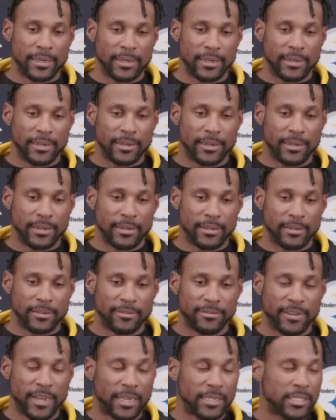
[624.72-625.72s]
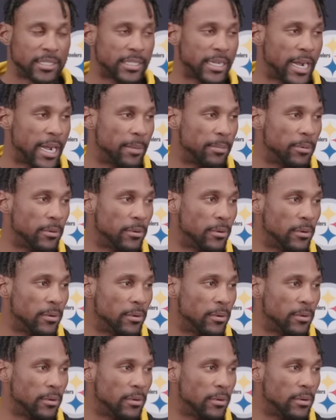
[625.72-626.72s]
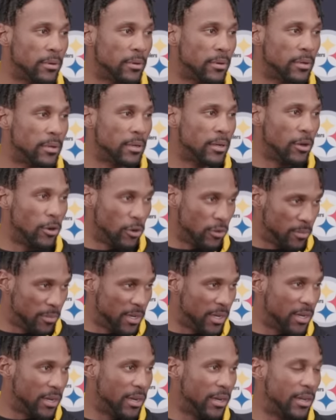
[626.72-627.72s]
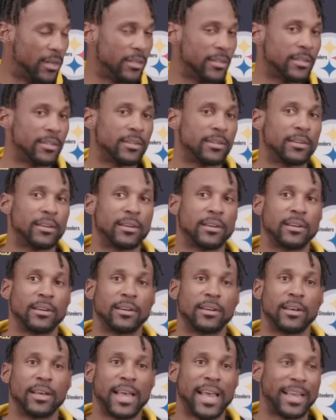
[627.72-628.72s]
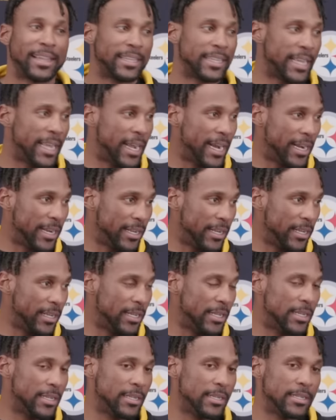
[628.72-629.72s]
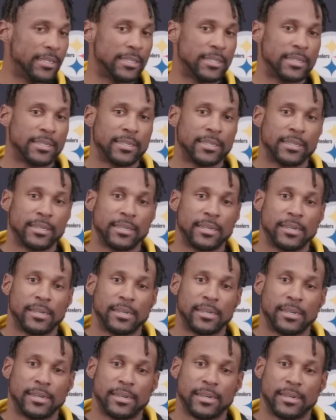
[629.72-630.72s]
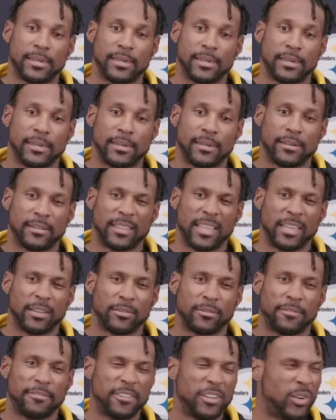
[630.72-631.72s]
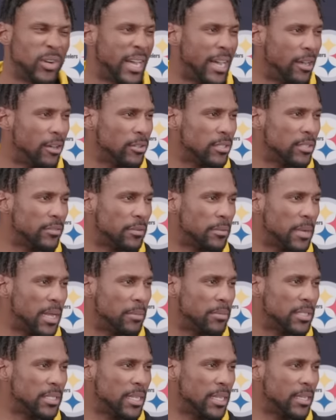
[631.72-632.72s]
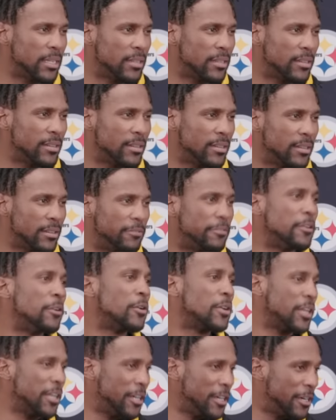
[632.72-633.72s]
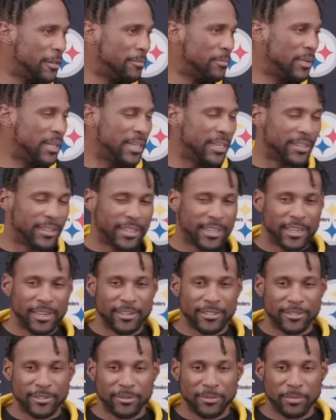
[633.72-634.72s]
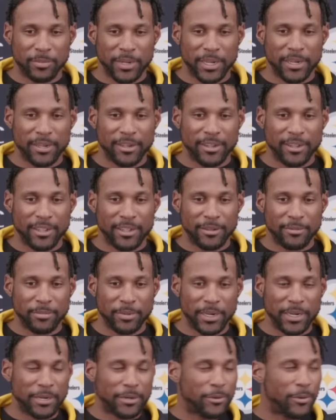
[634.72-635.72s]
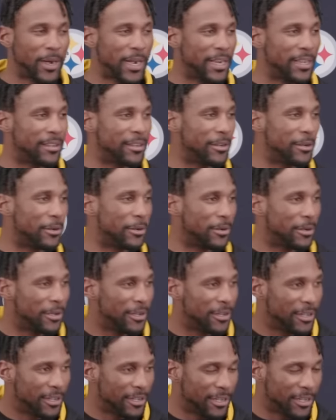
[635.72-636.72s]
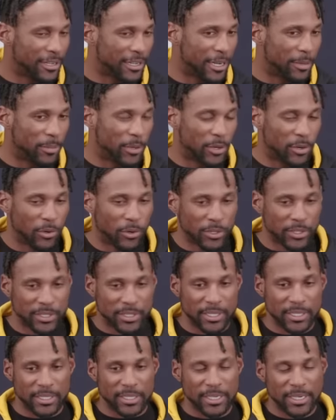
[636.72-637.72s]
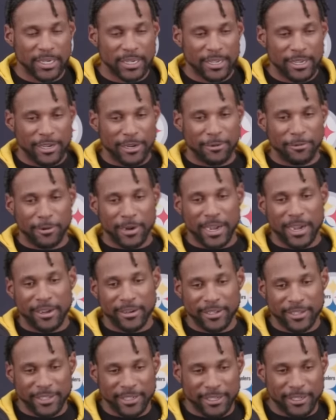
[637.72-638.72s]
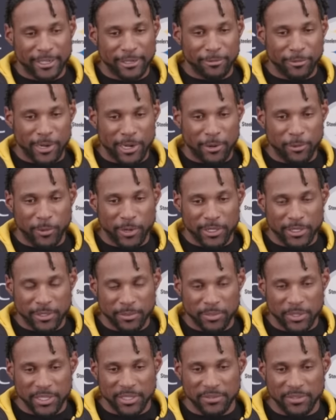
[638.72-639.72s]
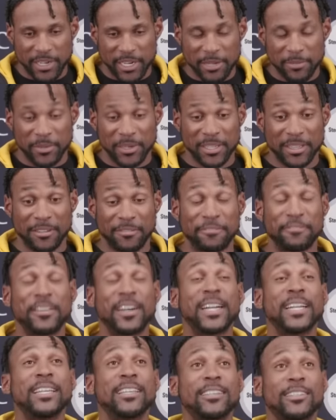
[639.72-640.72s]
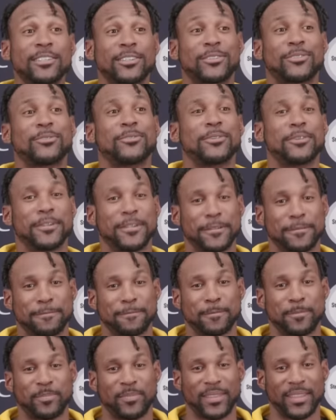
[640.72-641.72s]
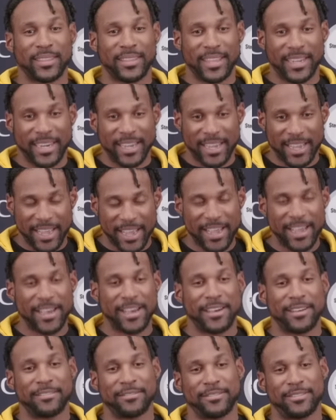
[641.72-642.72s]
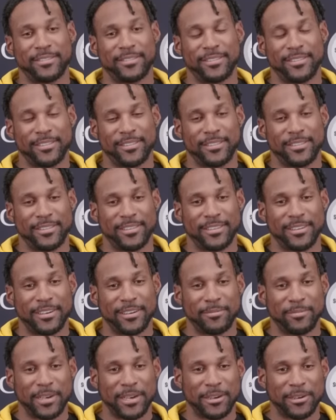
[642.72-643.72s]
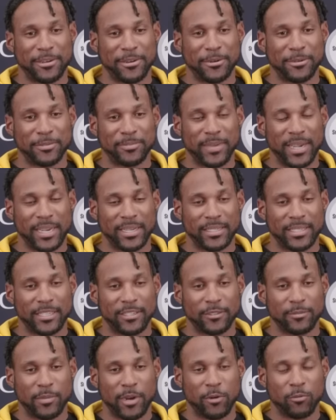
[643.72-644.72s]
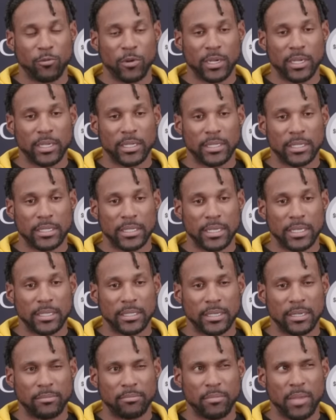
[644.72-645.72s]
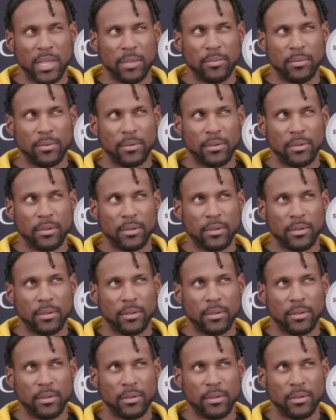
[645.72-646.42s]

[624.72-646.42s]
Uh, Fox Chapel, Oakmont, uh, Allegheny, uh, I think Field House, if I'm not mistaken. The Field Club, played there. So played uh, played a quite uh, a couple courses around uh, around Western Pennsylvania. But the funniest story that I have about Coach Mike T is my rookie season, and maybe